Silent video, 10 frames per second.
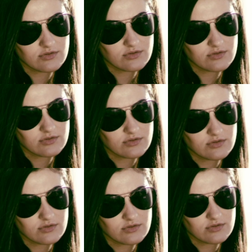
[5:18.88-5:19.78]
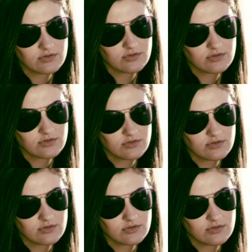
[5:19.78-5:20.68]

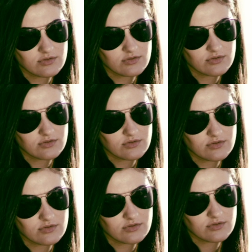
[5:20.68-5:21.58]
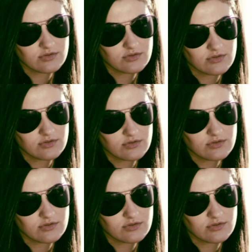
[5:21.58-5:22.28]
(silence)